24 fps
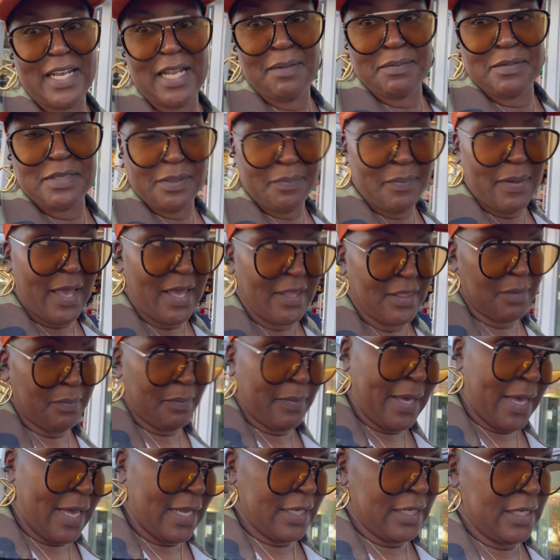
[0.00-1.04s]
up to Bath &
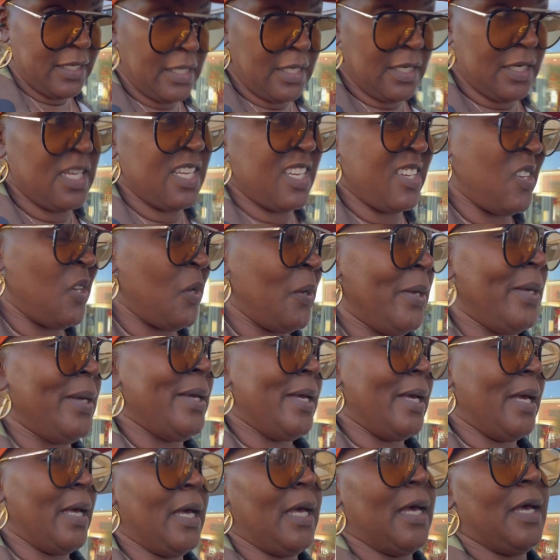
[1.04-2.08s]
Body.
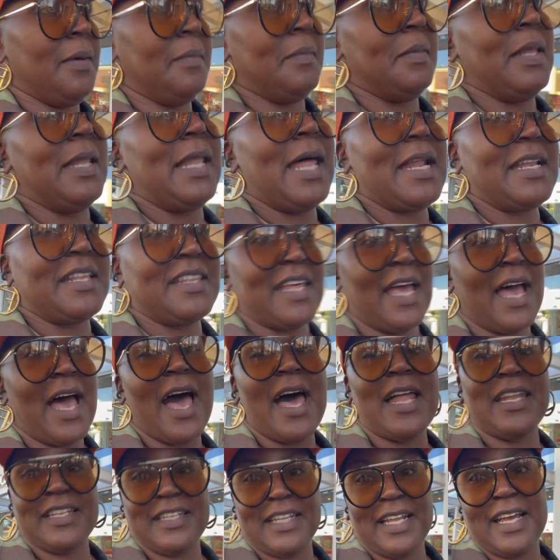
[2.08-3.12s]
A lot of the
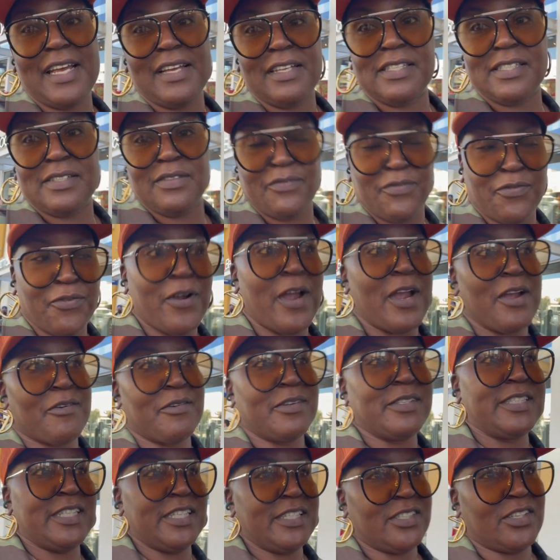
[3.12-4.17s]
holiday
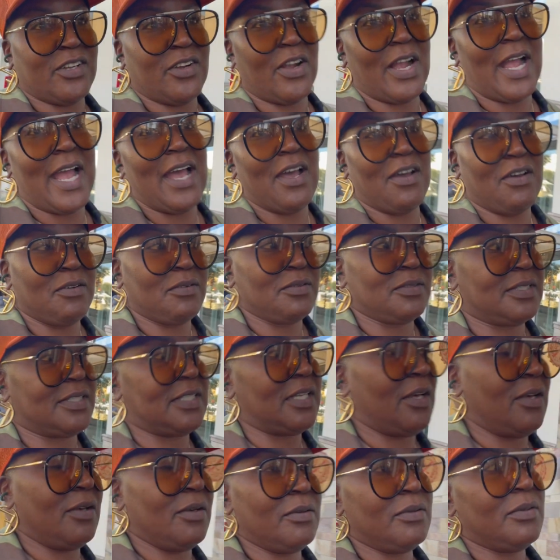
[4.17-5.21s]
fragrances are out.
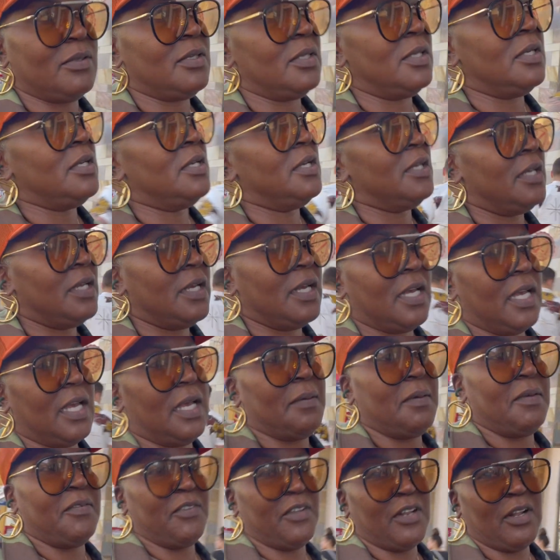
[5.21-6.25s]
So,
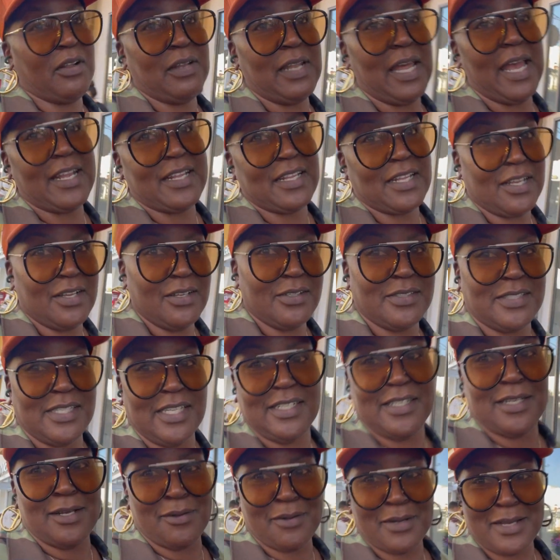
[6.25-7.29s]
if you don't like those, then
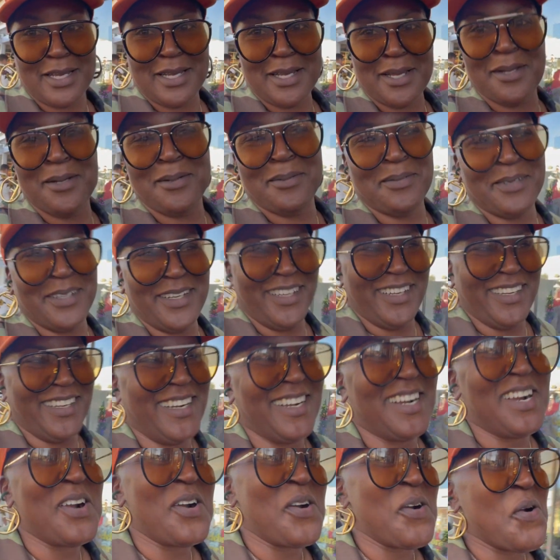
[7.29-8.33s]
don't come.
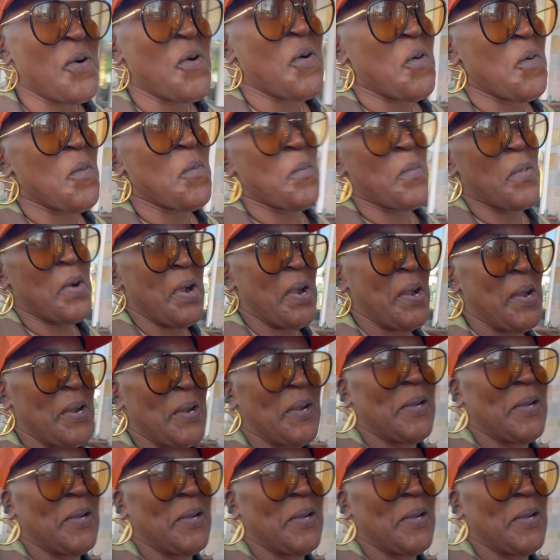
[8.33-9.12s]
But